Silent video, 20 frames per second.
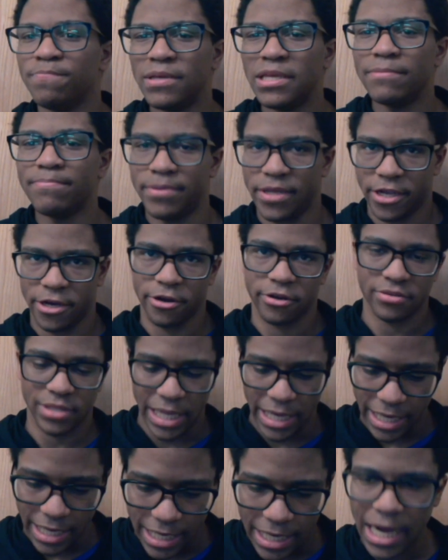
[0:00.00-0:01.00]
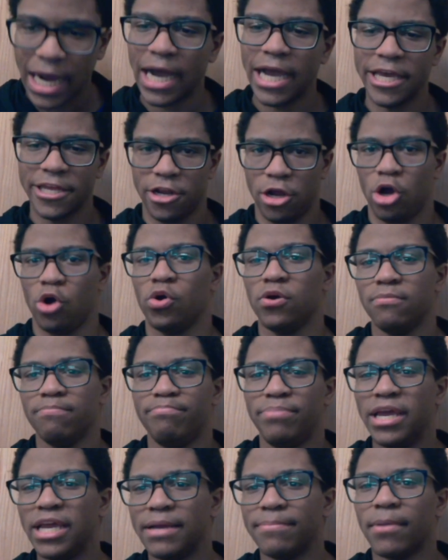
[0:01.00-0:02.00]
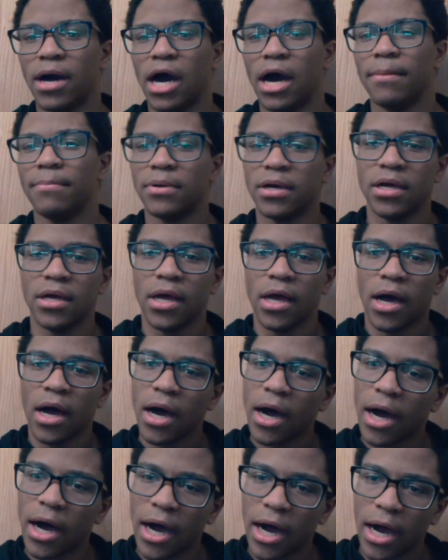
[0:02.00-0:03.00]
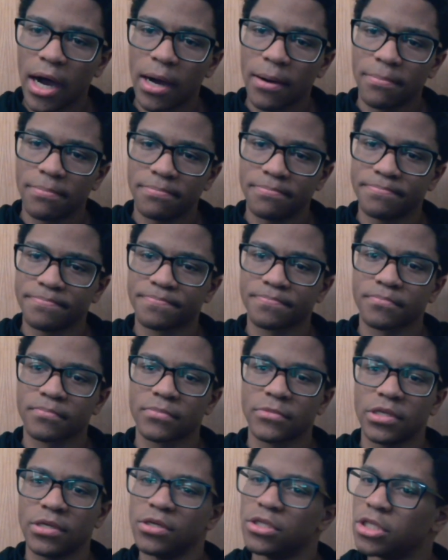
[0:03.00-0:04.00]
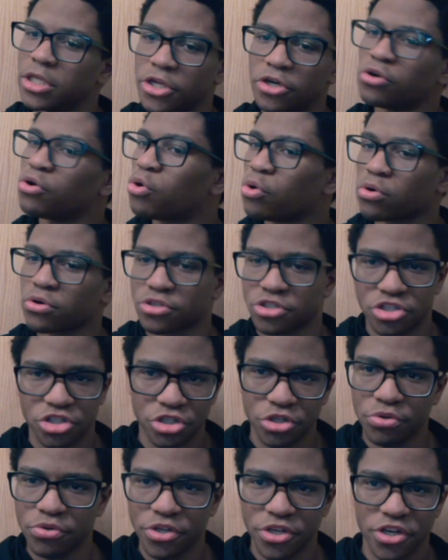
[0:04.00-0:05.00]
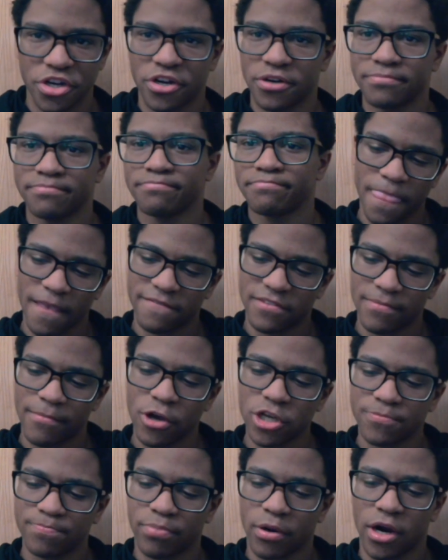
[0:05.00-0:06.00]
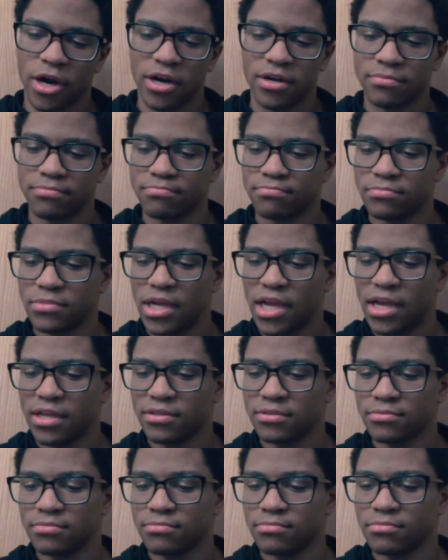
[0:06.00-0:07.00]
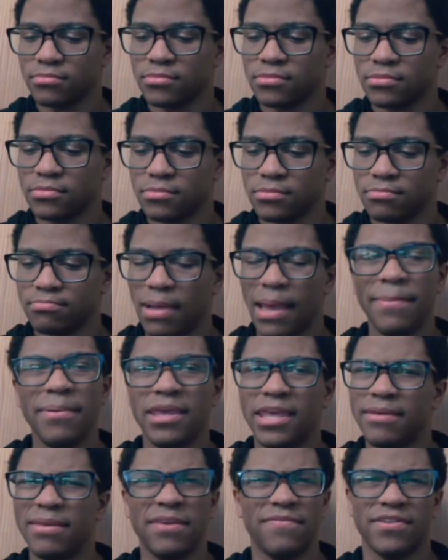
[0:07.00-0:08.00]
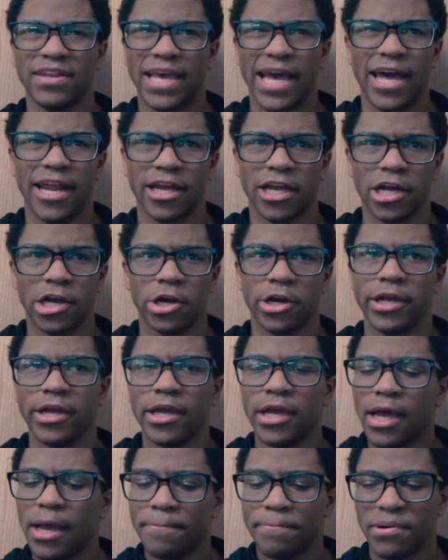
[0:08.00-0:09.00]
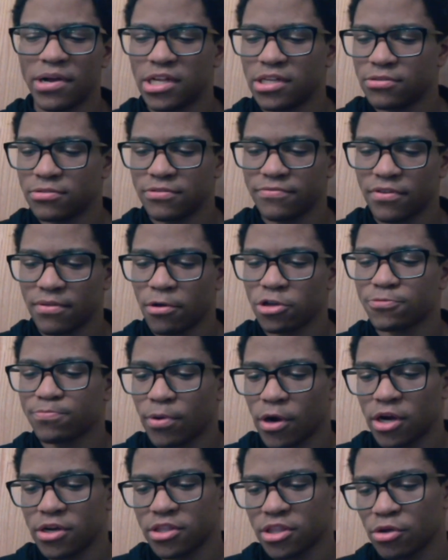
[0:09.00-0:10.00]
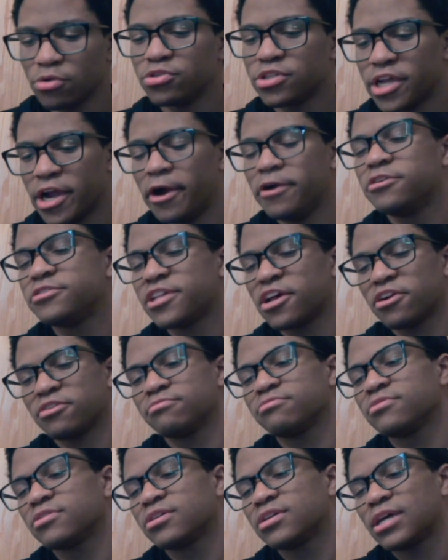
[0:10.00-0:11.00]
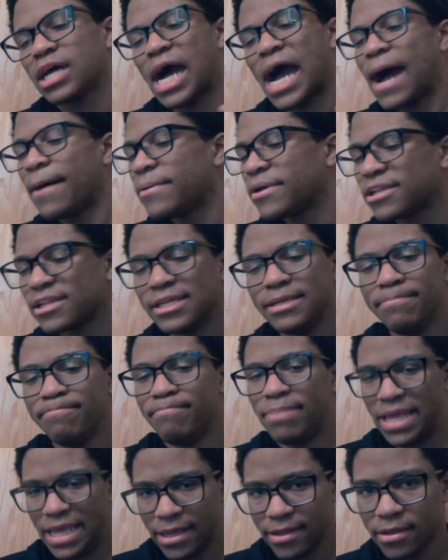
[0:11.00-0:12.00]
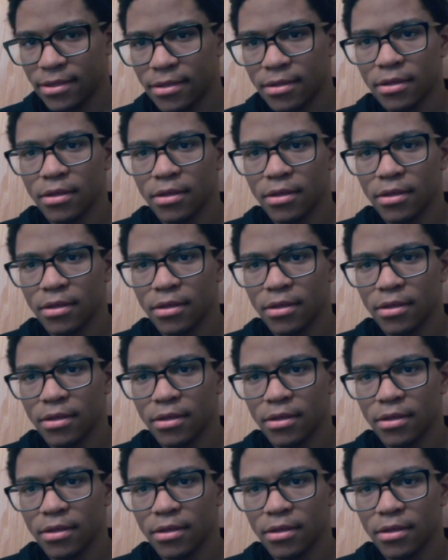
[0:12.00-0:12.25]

be bigger, like Kaido and Big Mom, um, Little Oars Junior. For the most part, maybe even Katakuri, but for the most part, those characters that are comically big